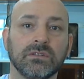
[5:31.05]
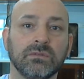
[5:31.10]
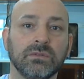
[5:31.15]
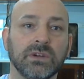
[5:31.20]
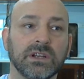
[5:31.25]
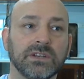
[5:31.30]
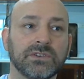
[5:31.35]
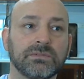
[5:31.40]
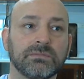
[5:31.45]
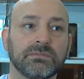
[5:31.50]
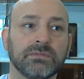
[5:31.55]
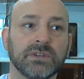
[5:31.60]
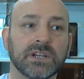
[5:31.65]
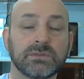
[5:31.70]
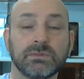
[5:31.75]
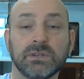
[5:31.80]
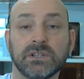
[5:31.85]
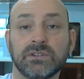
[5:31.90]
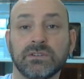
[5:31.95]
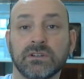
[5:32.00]
Which
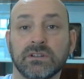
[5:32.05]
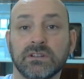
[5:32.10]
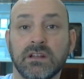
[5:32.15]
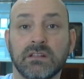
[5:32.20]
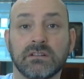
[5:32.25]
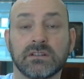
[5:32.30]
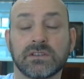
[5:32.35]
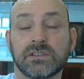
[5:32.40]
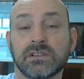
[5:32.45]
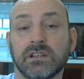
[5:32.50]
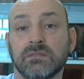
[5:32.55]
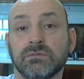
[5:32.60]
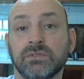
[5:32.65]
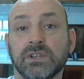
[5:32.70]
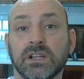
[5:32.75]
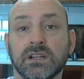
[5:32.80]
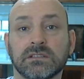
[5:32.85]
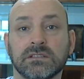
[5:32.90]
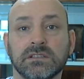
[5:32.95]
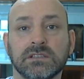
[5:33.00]
brings me to another
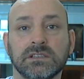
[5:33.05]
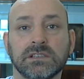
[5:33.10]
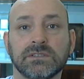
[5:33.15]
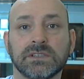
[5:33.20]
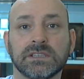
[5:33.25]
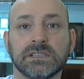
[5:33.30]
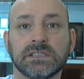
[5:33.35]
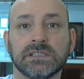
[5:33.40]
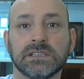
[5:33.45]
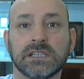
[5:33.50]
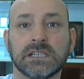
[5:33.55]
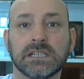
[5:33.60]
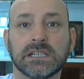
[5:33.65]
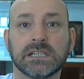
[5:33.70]
subject, even